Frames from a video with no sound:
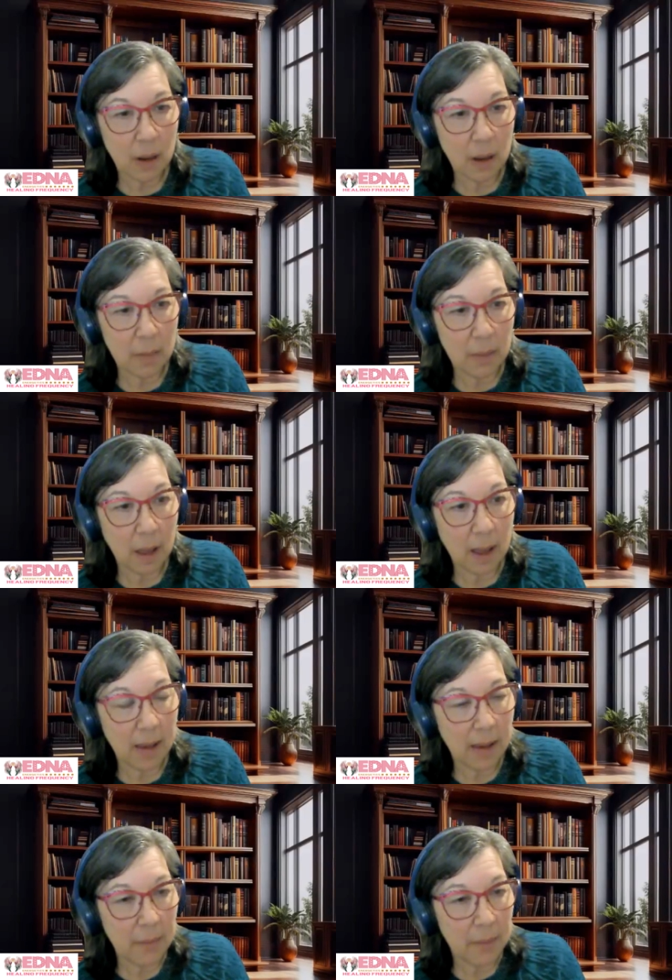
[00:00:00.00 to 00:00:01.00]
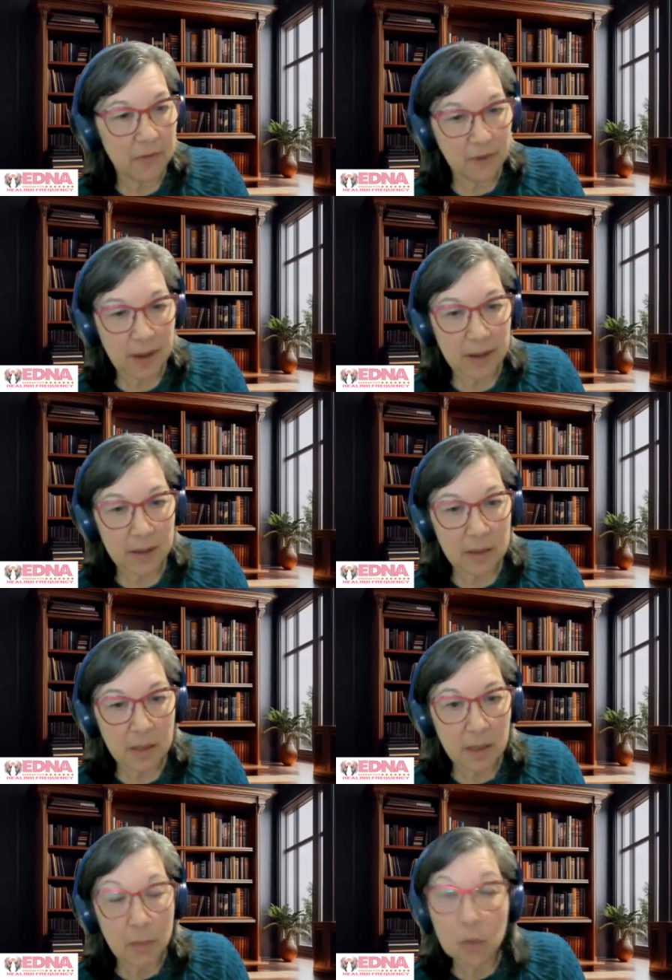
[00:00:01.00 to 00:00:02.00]
my friend
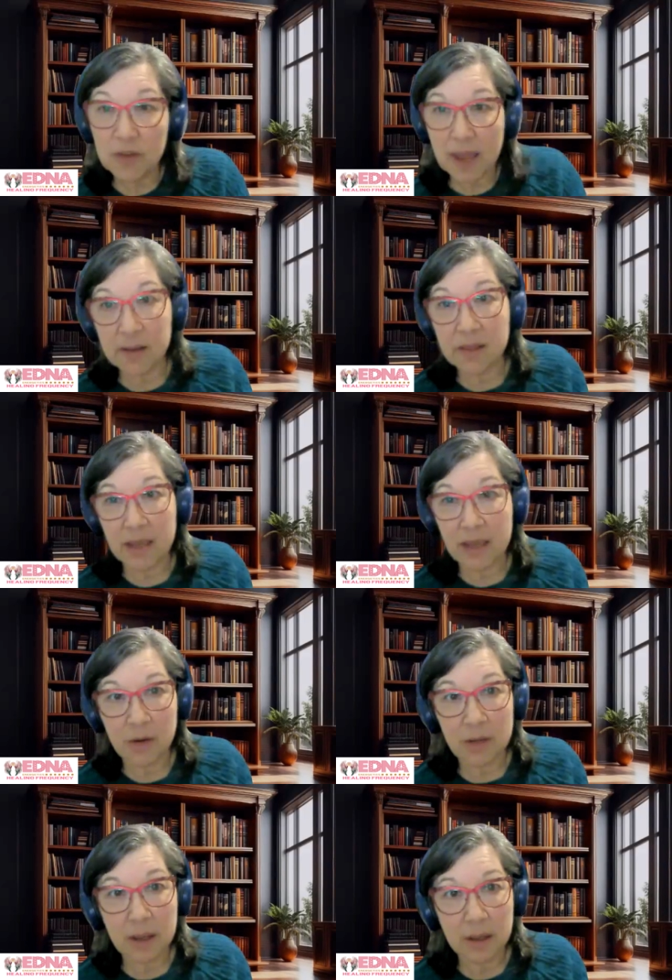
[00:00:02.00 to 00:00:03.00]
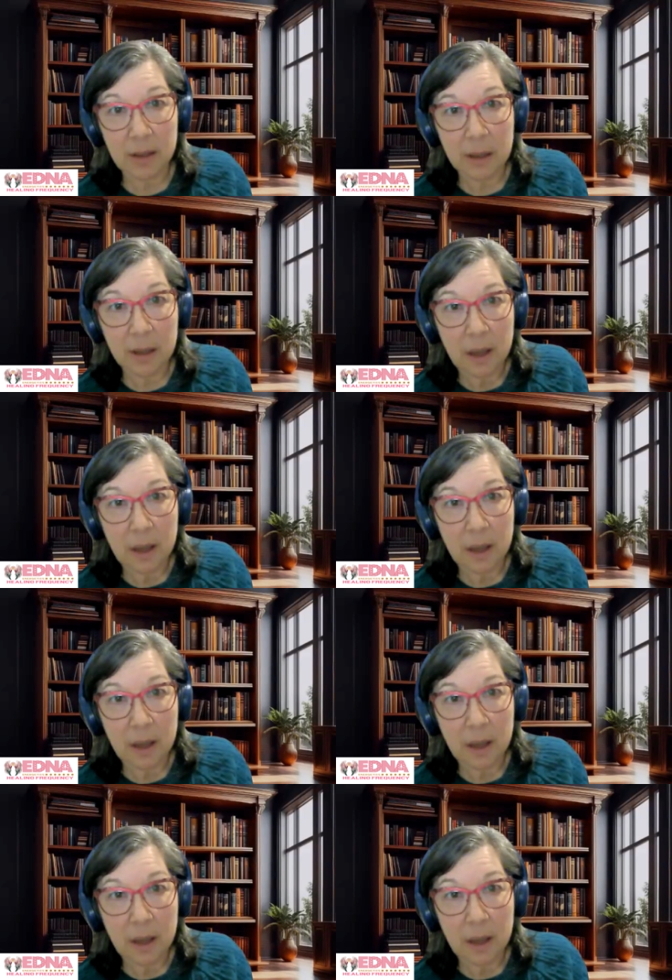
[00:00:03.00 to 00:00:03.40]
moved out of the area.